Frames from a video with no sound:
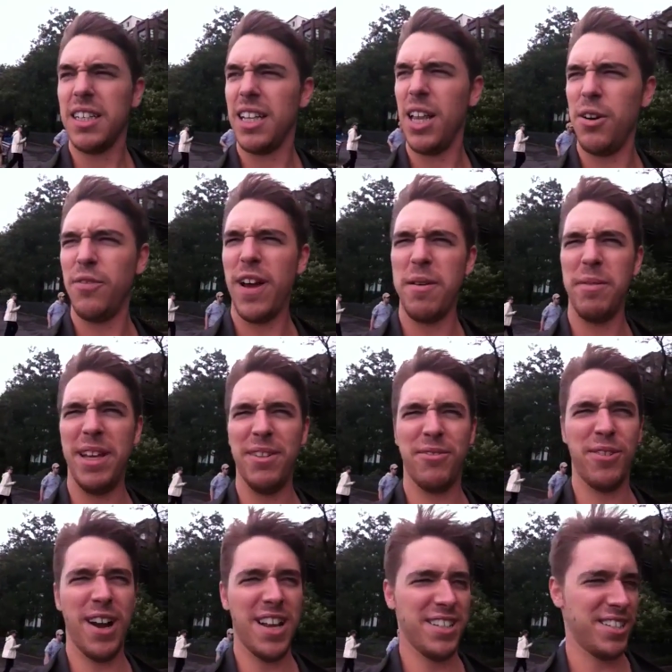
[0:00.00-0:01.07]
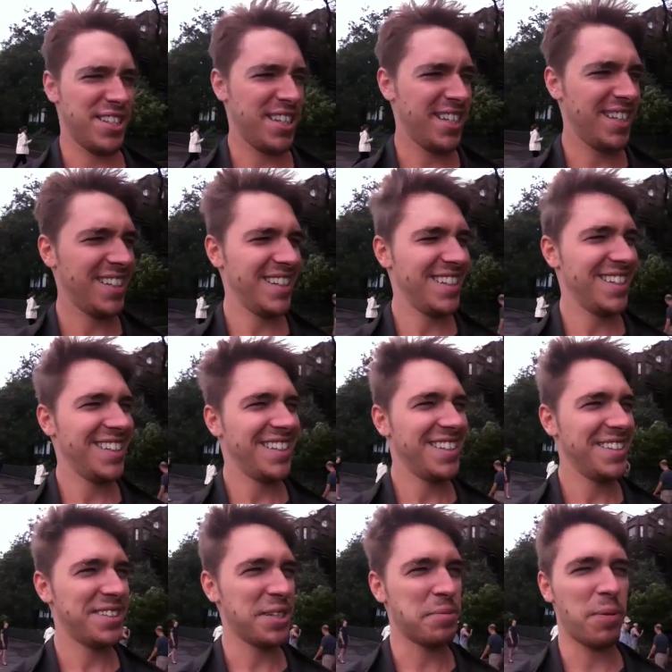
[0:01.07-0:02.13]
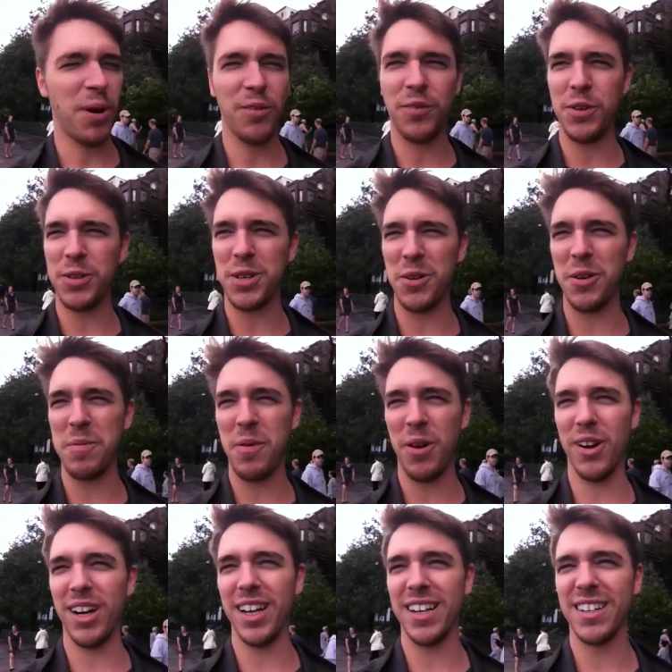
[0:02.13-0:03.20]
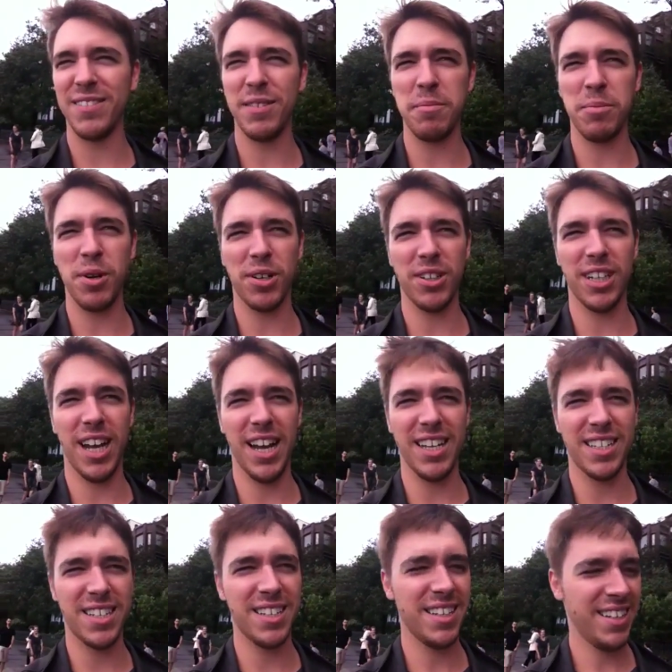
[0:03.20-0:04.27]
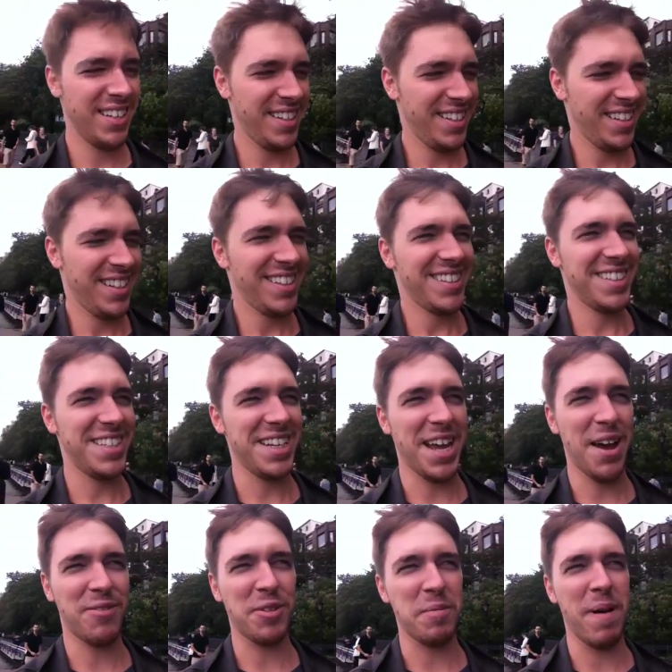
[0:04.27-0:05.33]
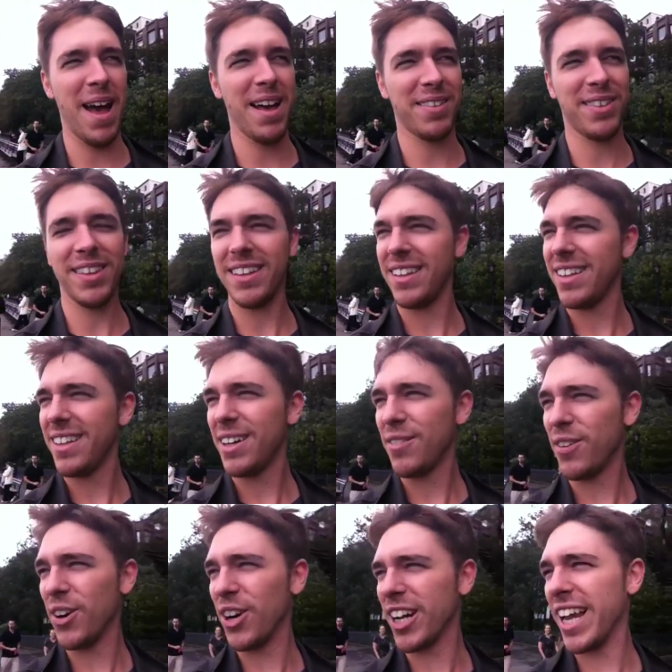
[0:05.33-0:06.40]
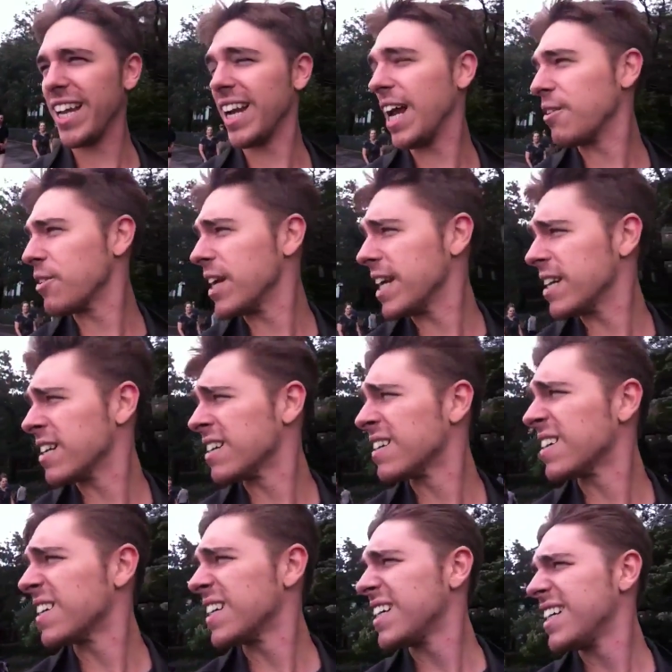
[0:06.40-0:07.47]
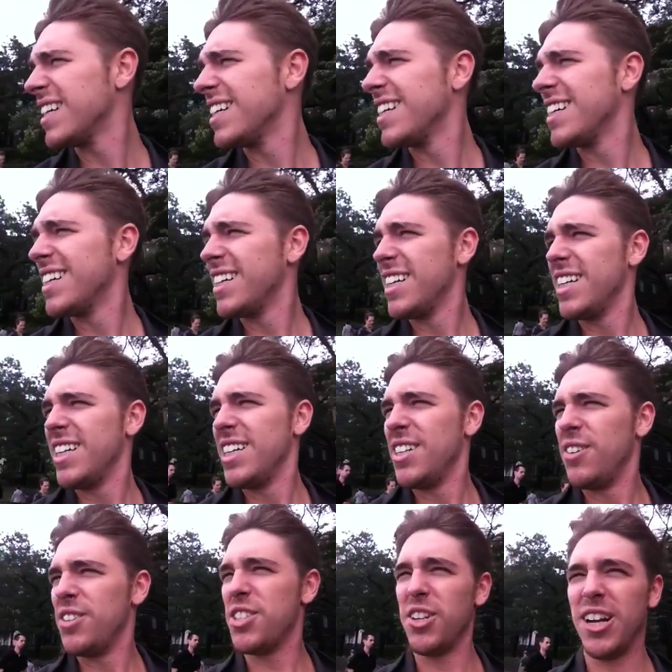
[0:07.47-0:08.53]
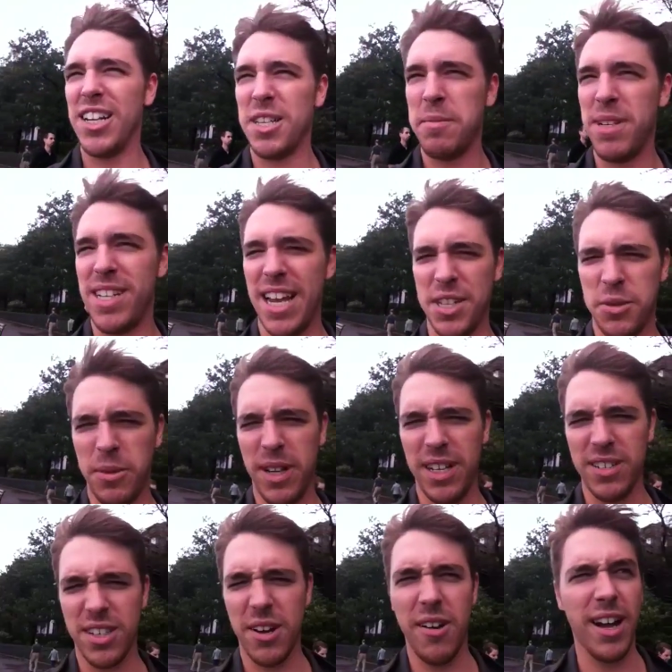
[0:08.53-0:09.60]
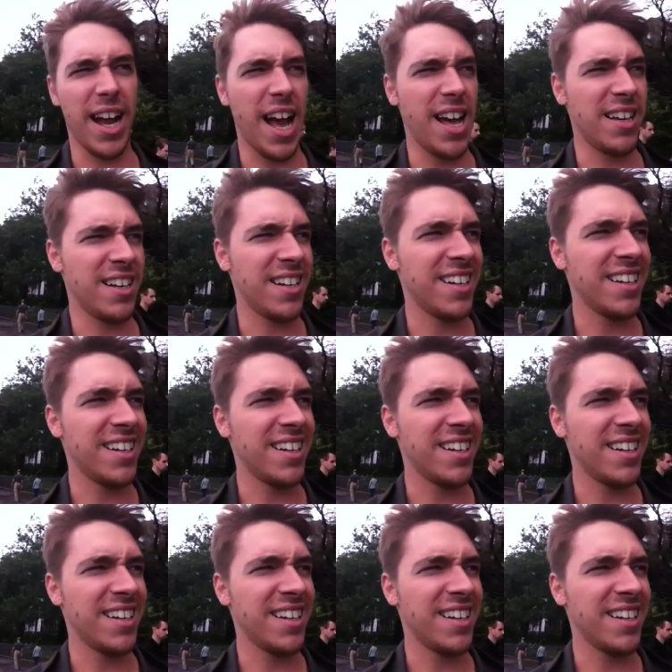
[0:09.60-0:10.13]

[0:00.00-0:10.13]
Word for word: Hello family and friends, this is Paul Fusco reporting from Brooklyn Heights. It's the aftermath of Hurricane Irene. Still got some intense winds going on.